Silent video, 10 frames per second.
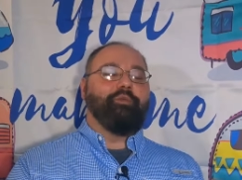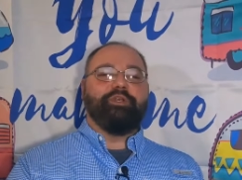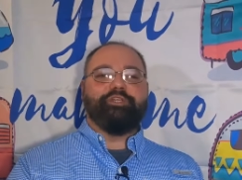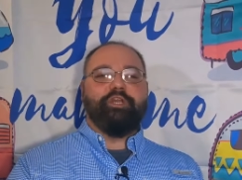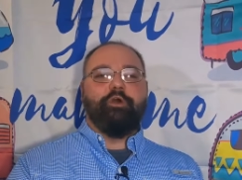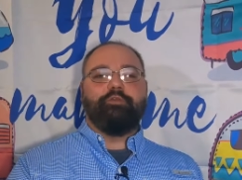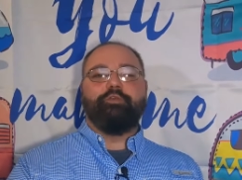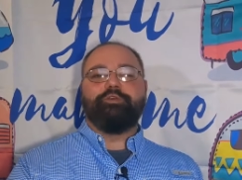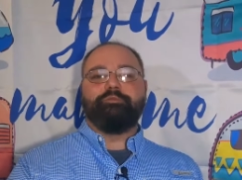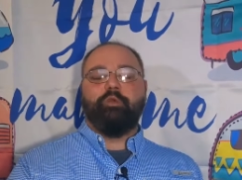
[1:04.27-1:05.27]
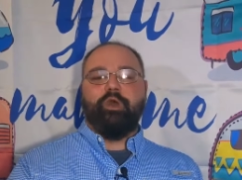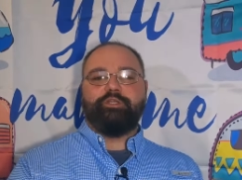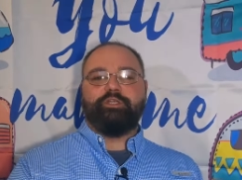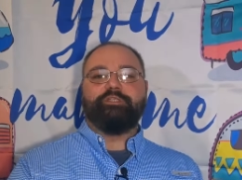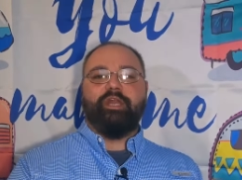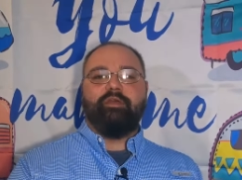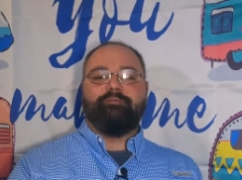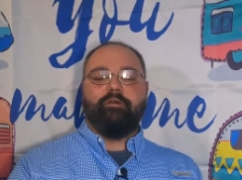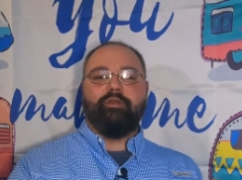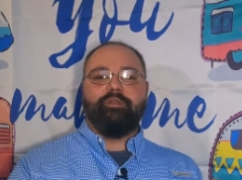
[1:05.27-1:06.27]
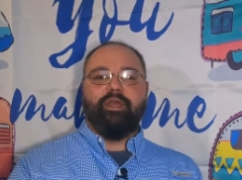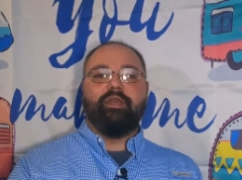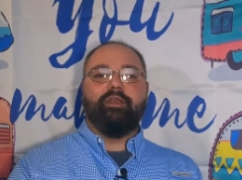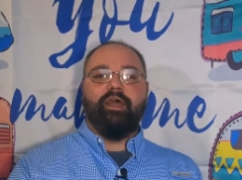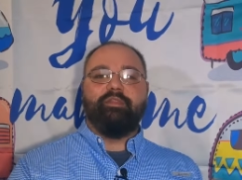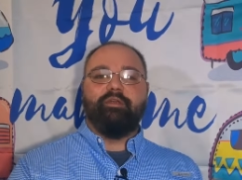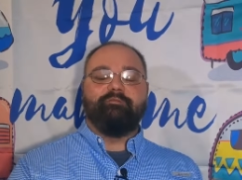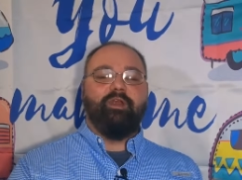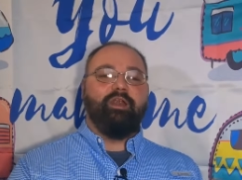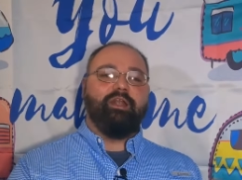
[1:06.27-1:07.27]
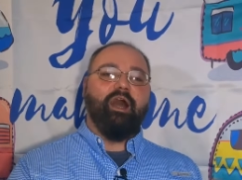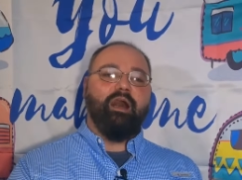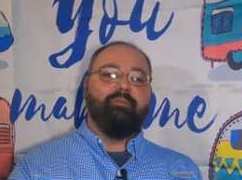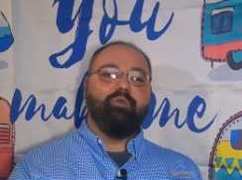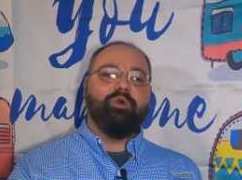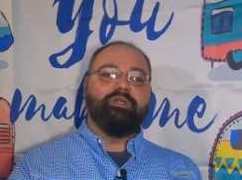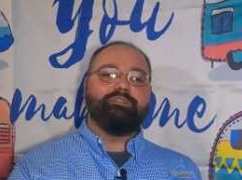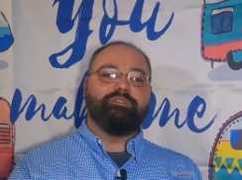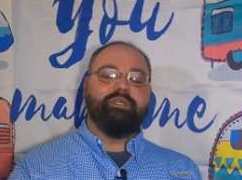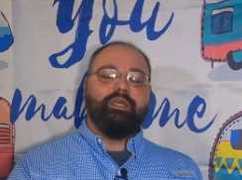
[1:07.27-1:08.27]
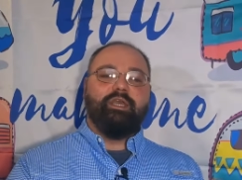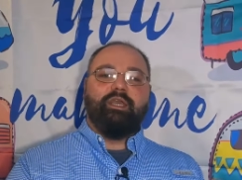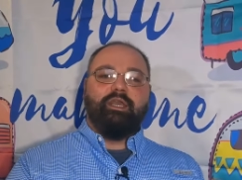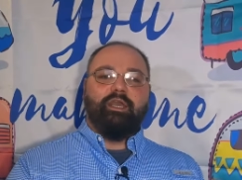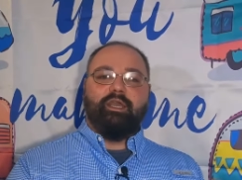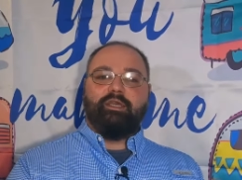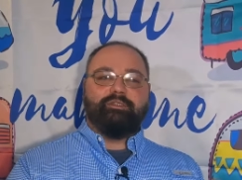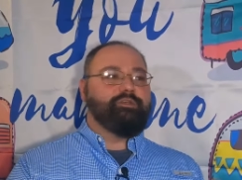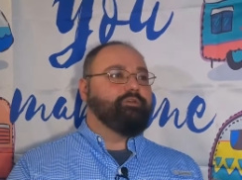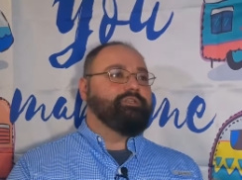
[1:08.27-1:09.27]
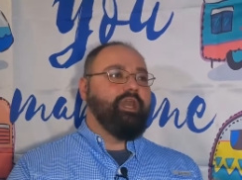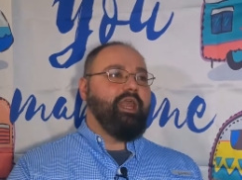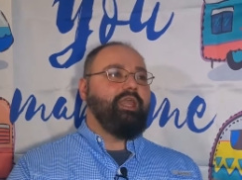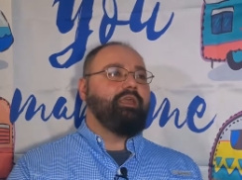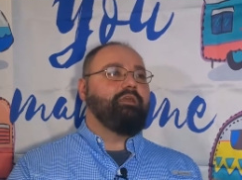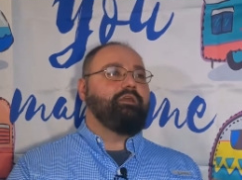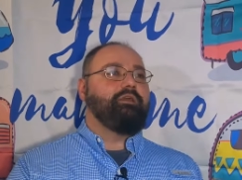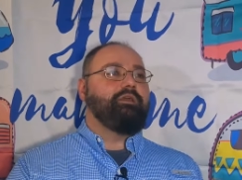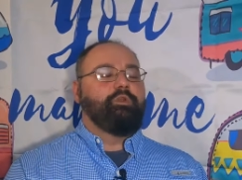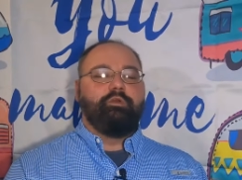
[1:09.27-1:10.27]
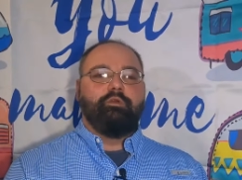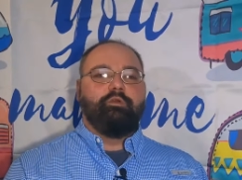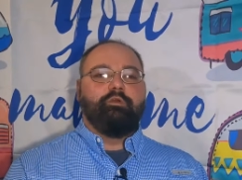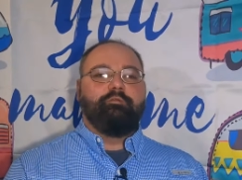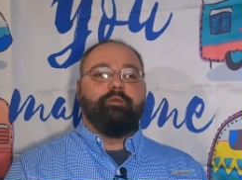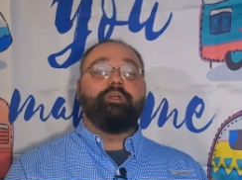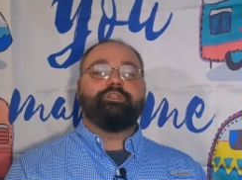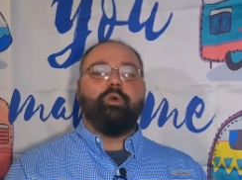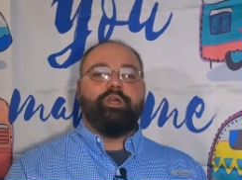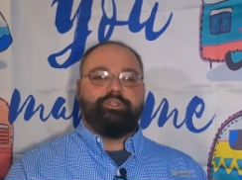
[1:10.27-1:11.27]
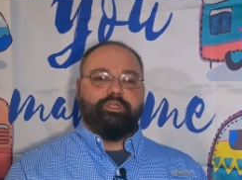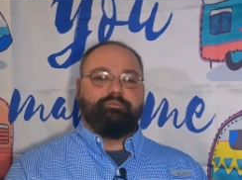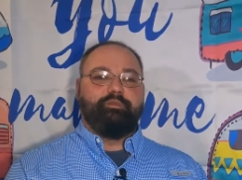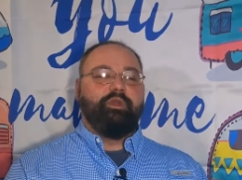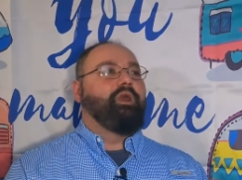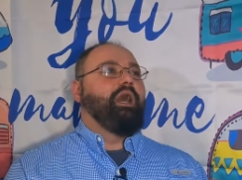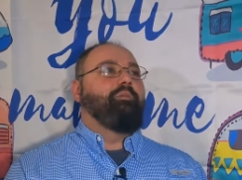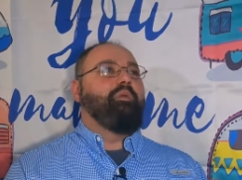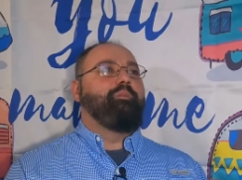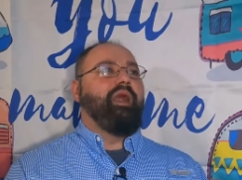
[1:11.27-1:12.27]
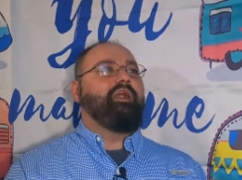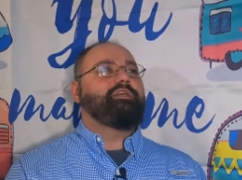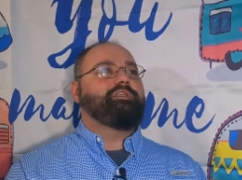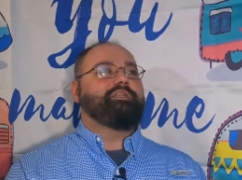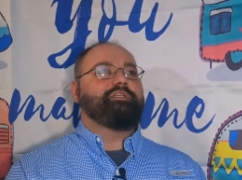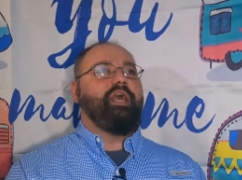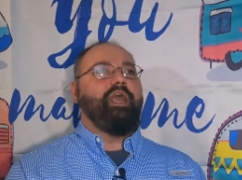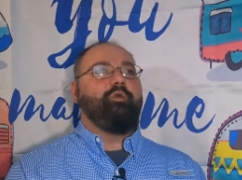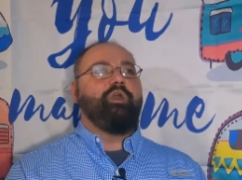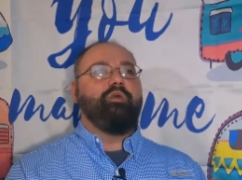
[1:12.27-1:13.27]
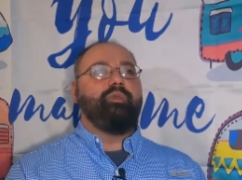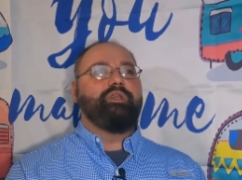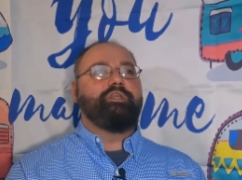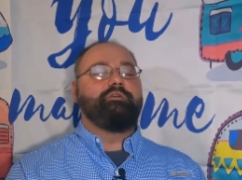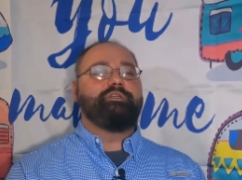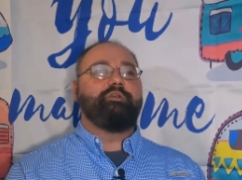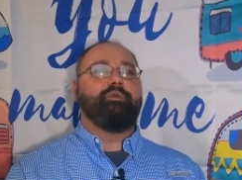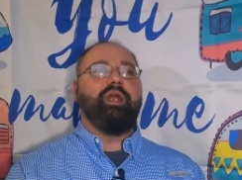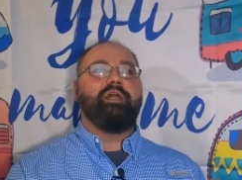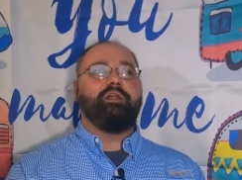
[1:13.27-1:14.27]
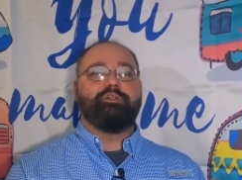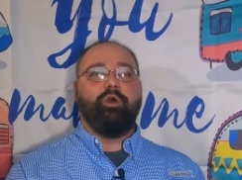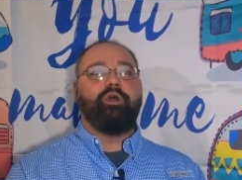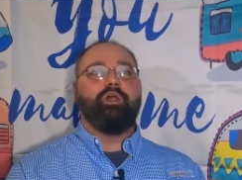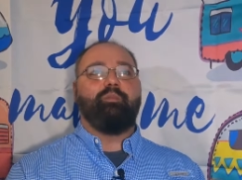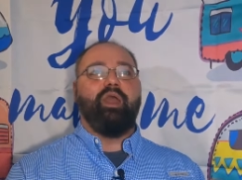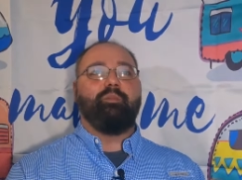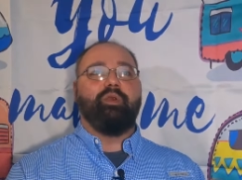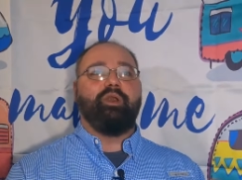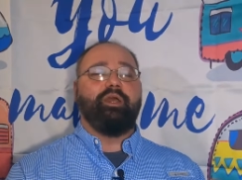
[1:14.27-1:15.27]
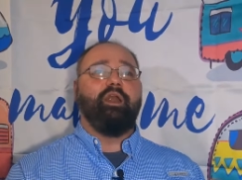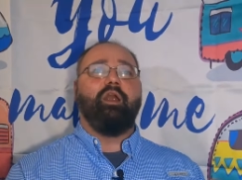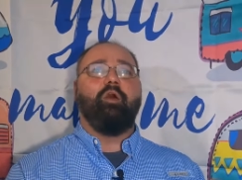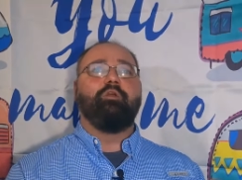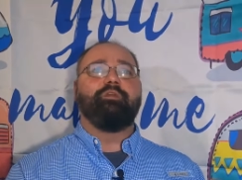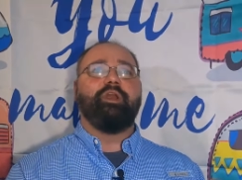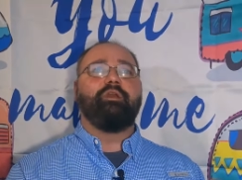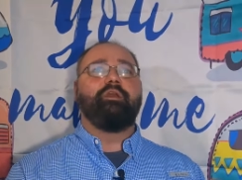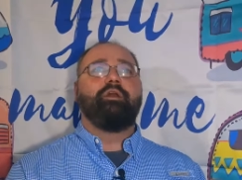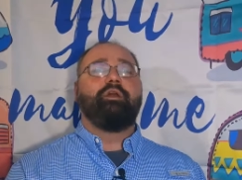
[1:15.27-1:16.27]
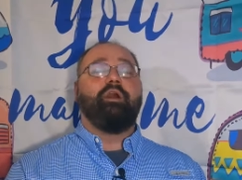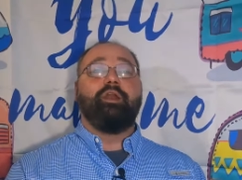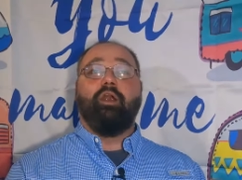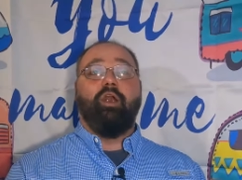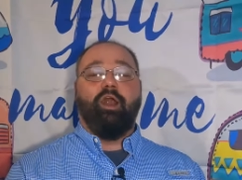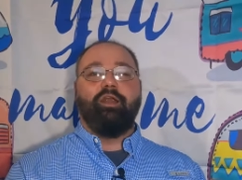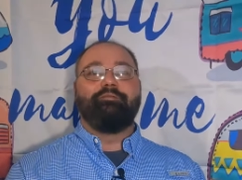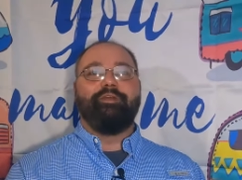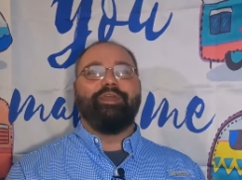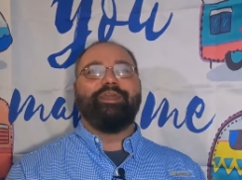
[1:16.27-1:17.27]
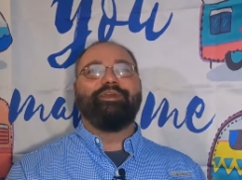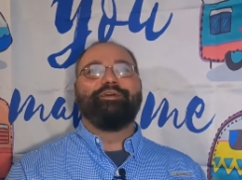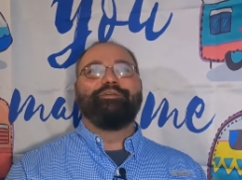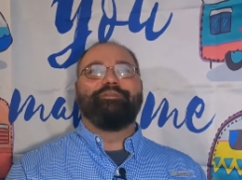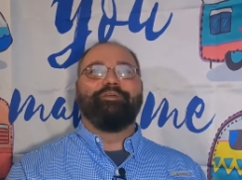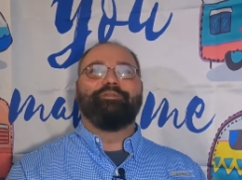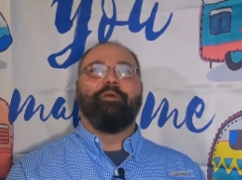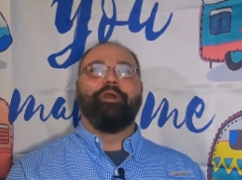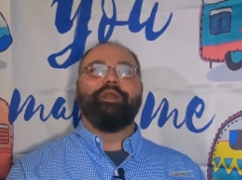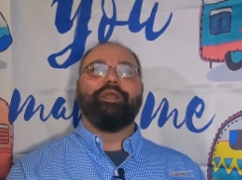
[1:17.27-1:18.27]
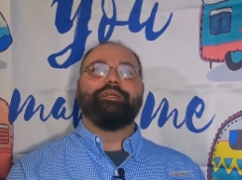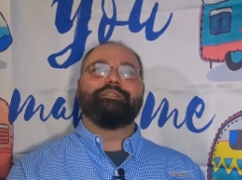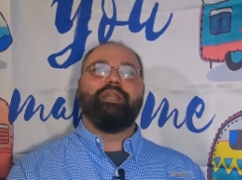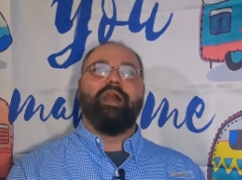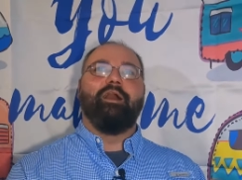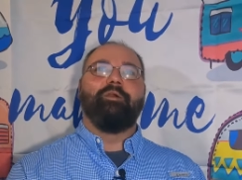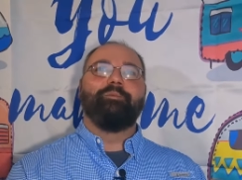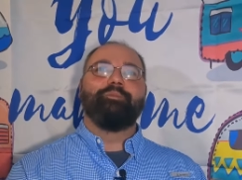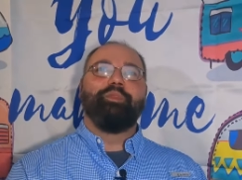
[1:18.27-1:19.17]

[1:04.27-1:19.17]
we're just going to go through some questions that I found on the internet. They're very common ones. And so today, first question. I'm embarrassed to say we have been using regular toilet paper in our RV for 4 years now.